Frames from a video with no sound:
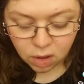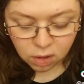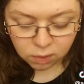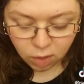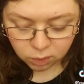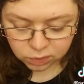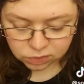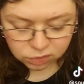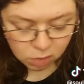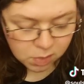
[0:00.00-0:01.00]
along with
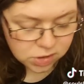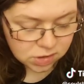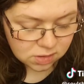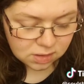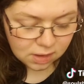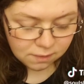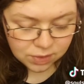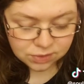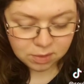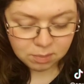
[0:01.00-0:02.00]
so much of
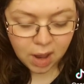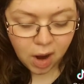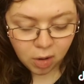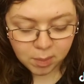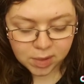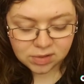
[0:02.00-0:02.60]
this empowerment,